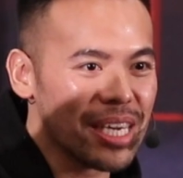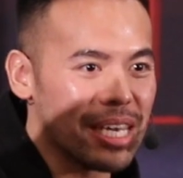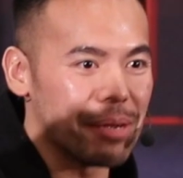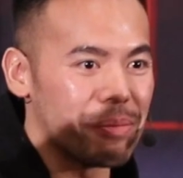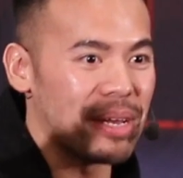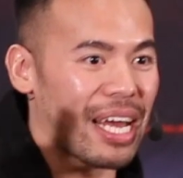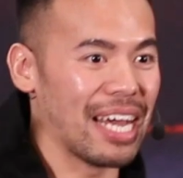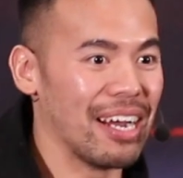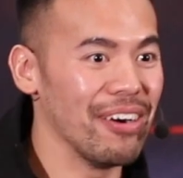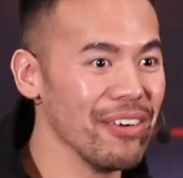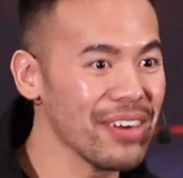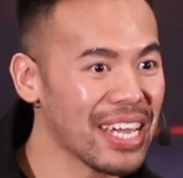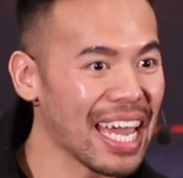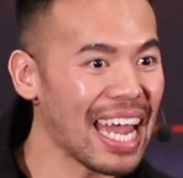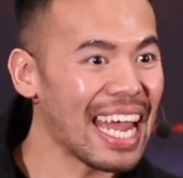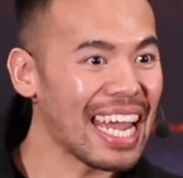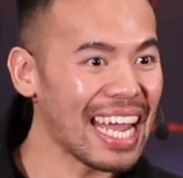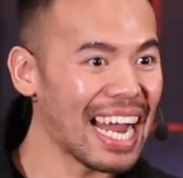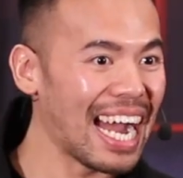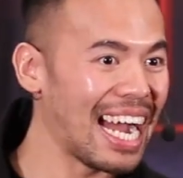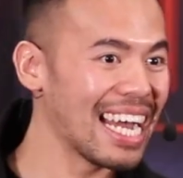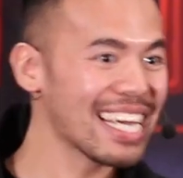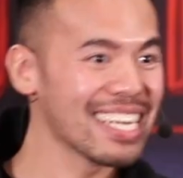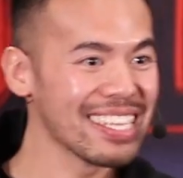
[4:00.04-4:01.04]
you're going to be like,
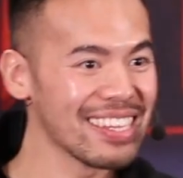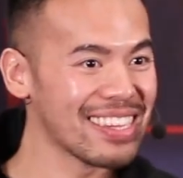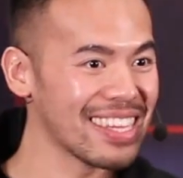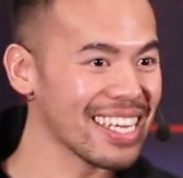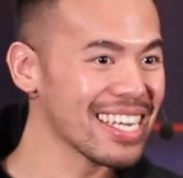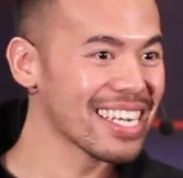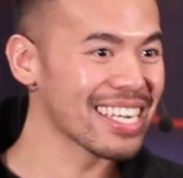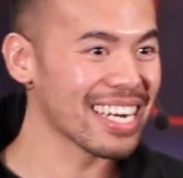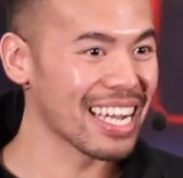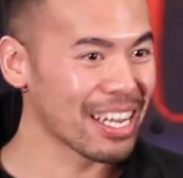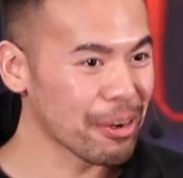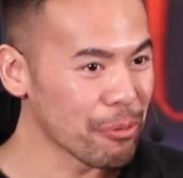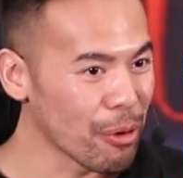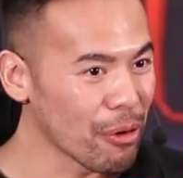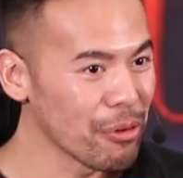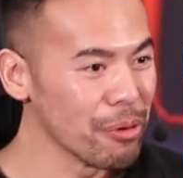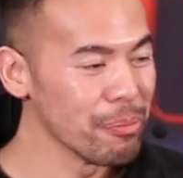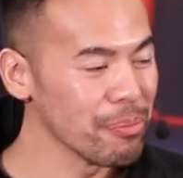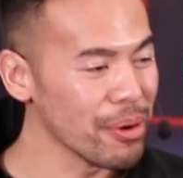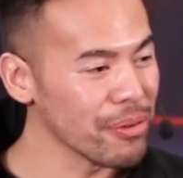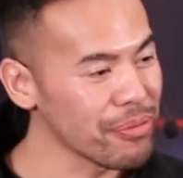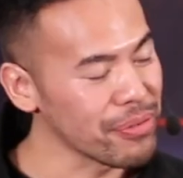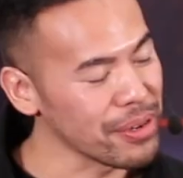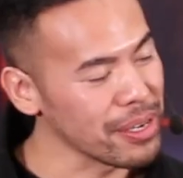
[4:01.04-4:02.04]
okay, I can think like
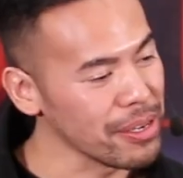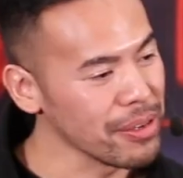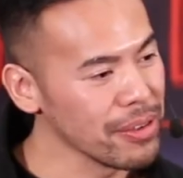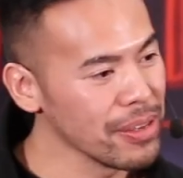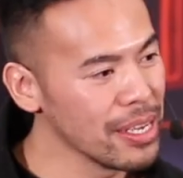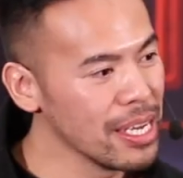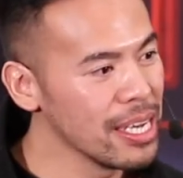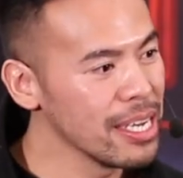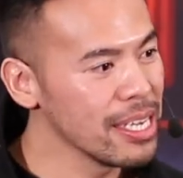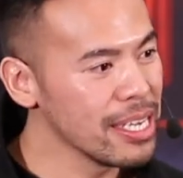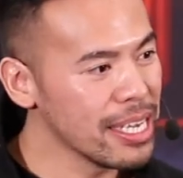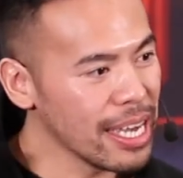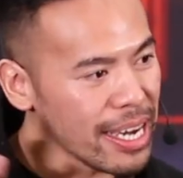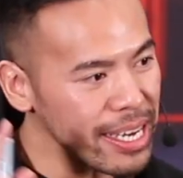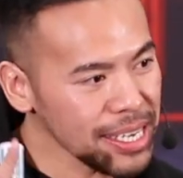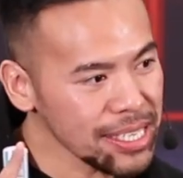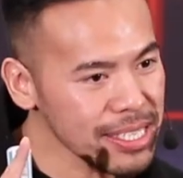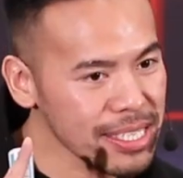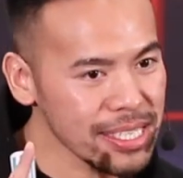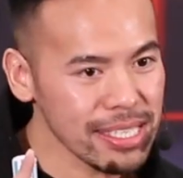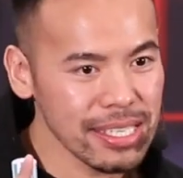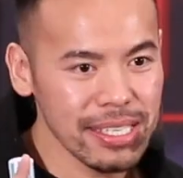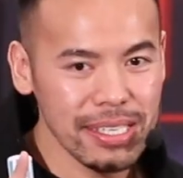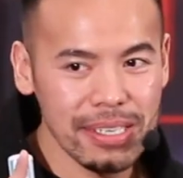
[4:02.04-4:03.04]
Warren Buffett.
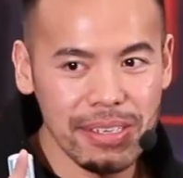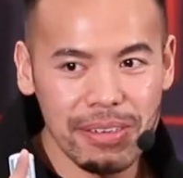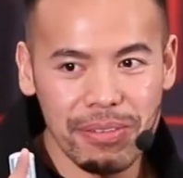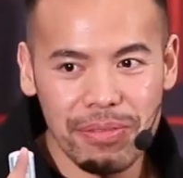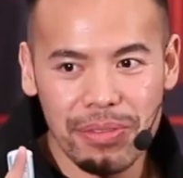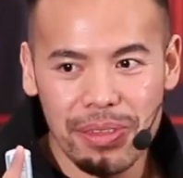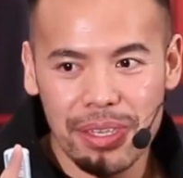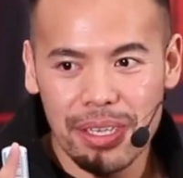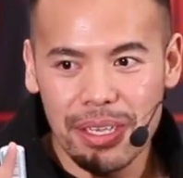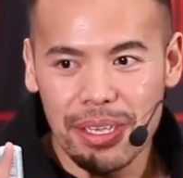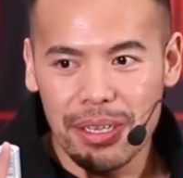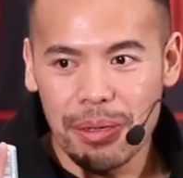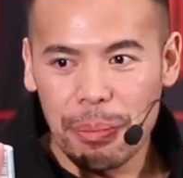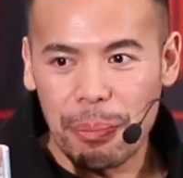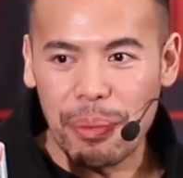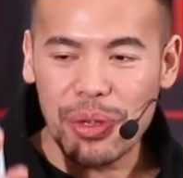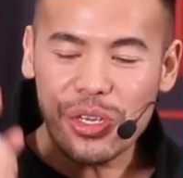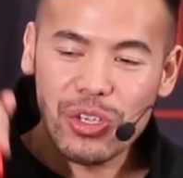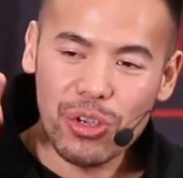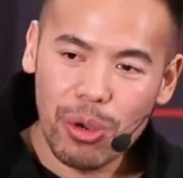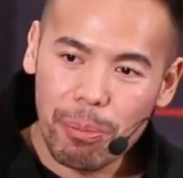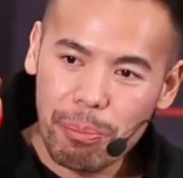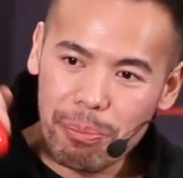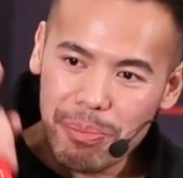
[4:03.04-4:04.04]
Yes,
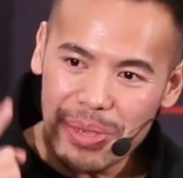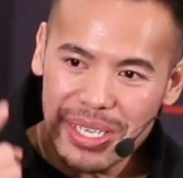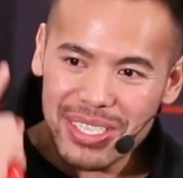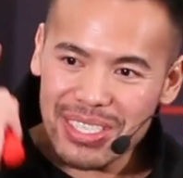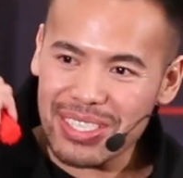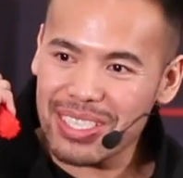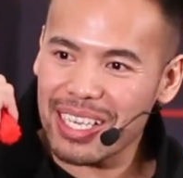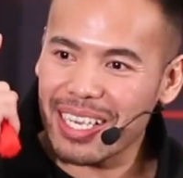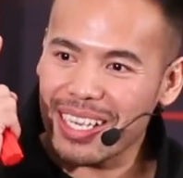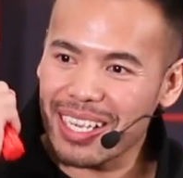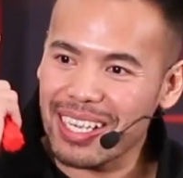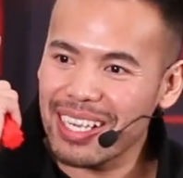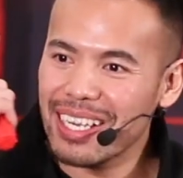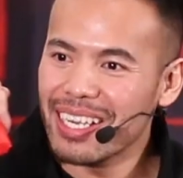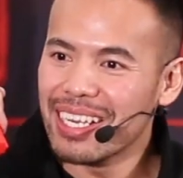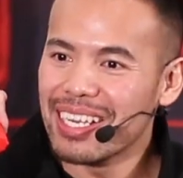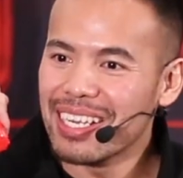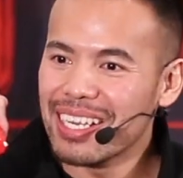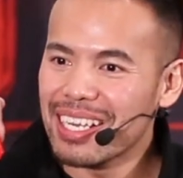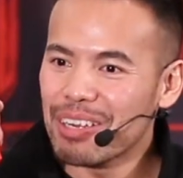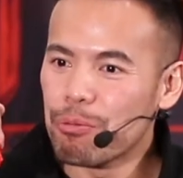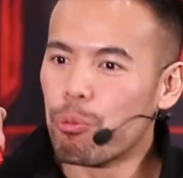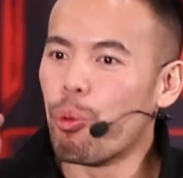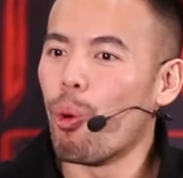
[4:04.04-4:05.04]
but you're missing
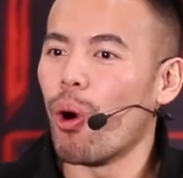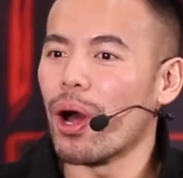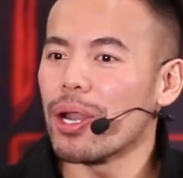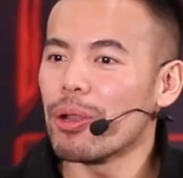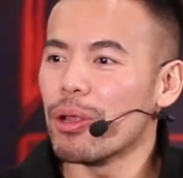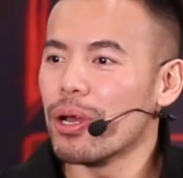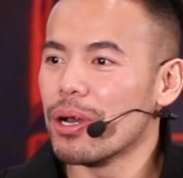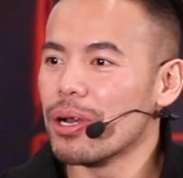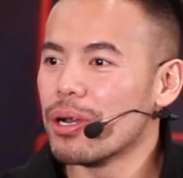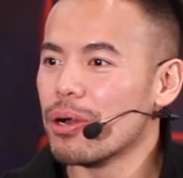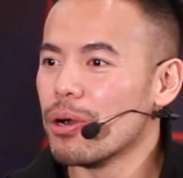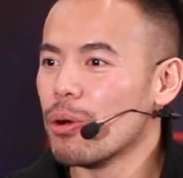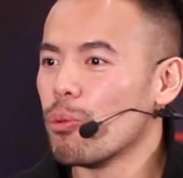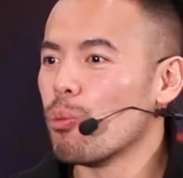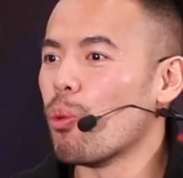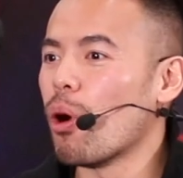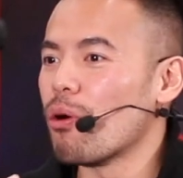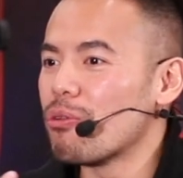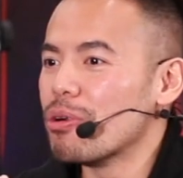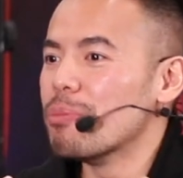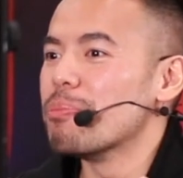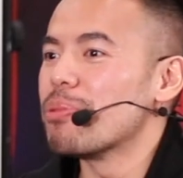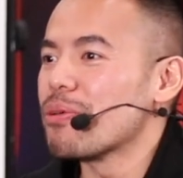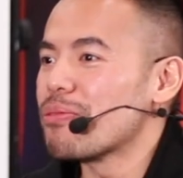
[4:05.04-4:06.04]
what
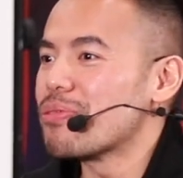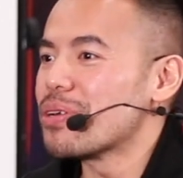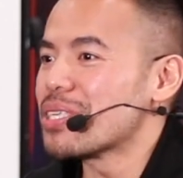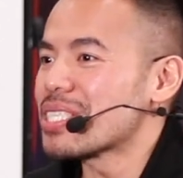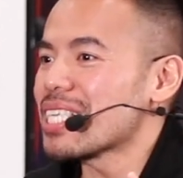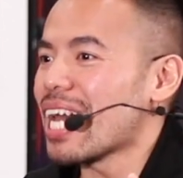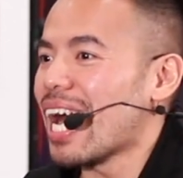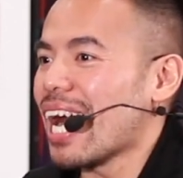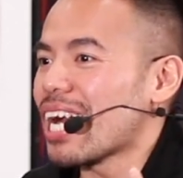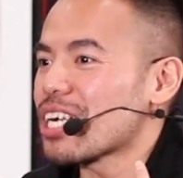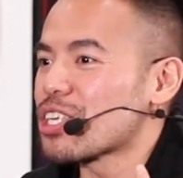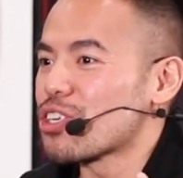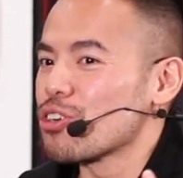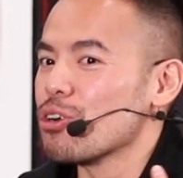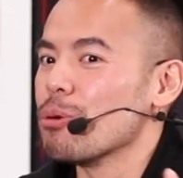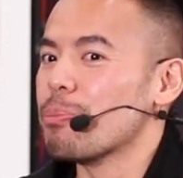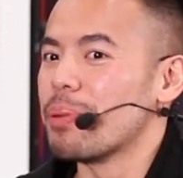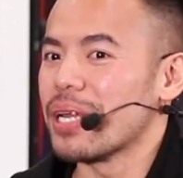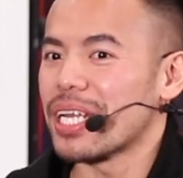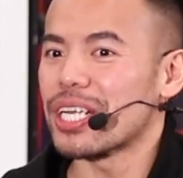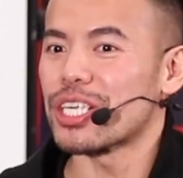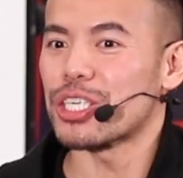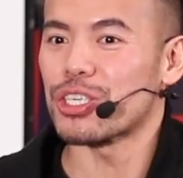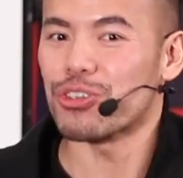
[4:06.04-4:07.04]
Warren Buffett's actual
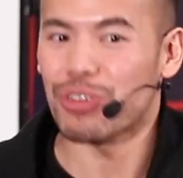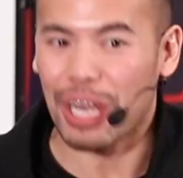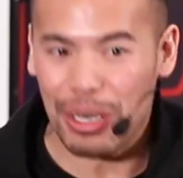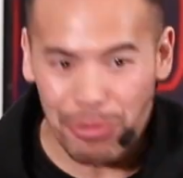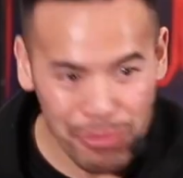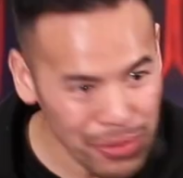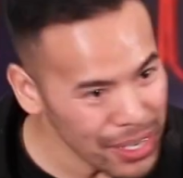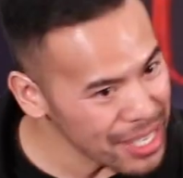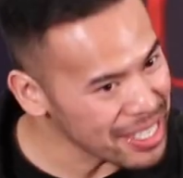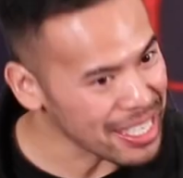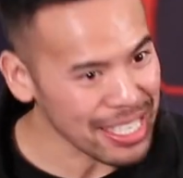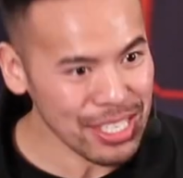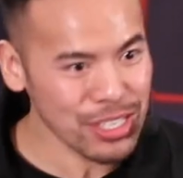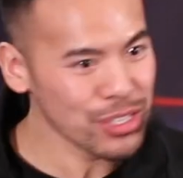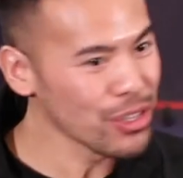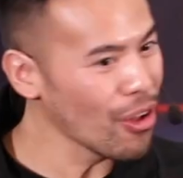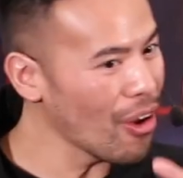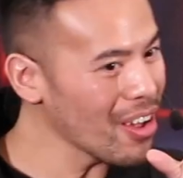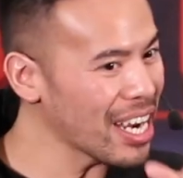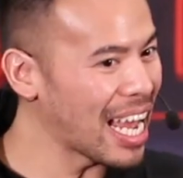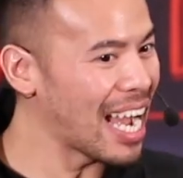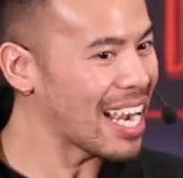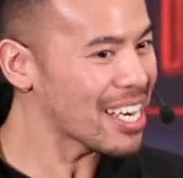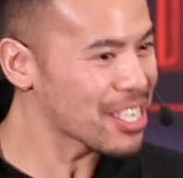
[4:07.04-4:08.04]
biggest strength is. It's
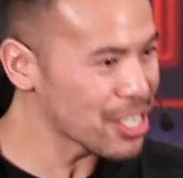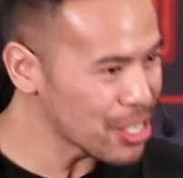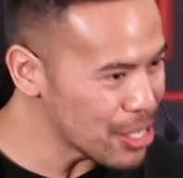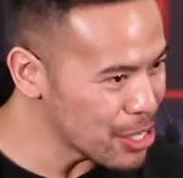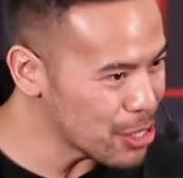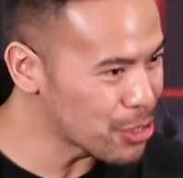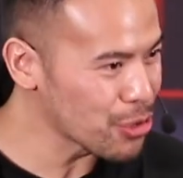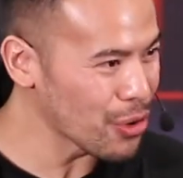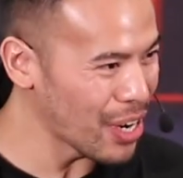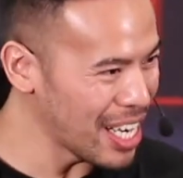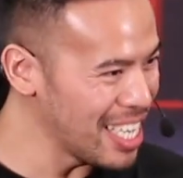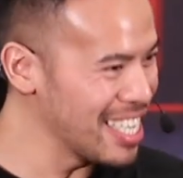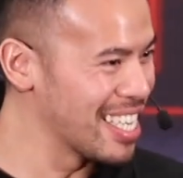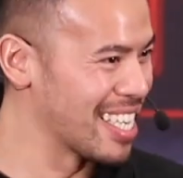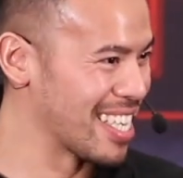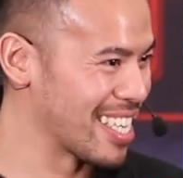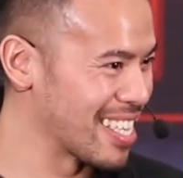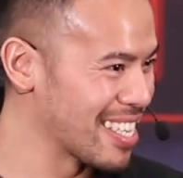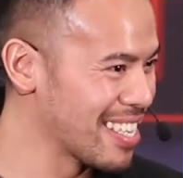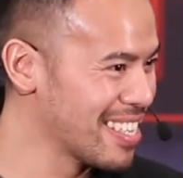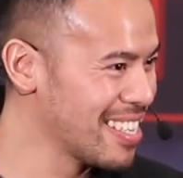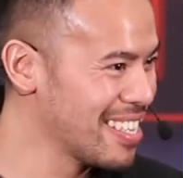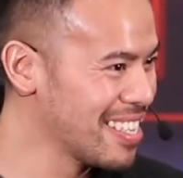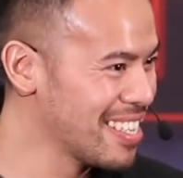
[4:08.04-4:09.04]
not actually trading.